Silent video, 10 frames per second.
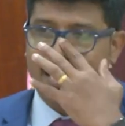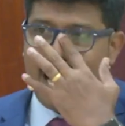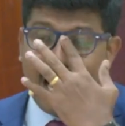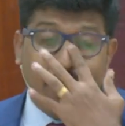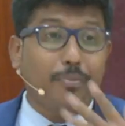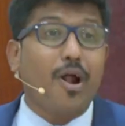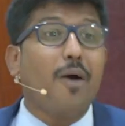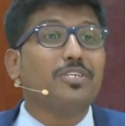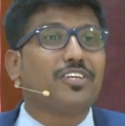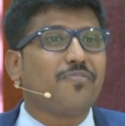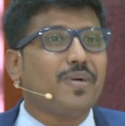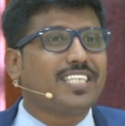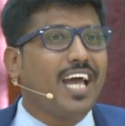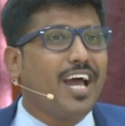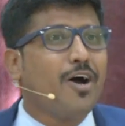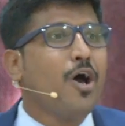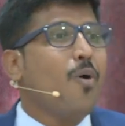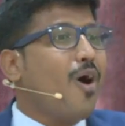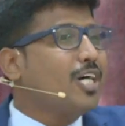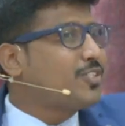And the promise of Messiah
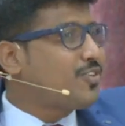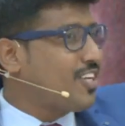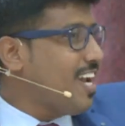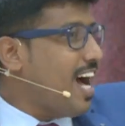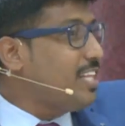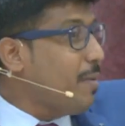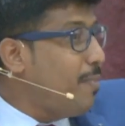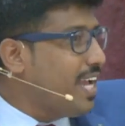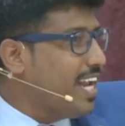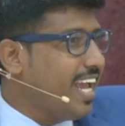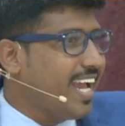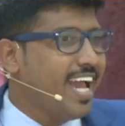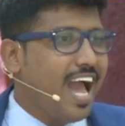was at the beginning.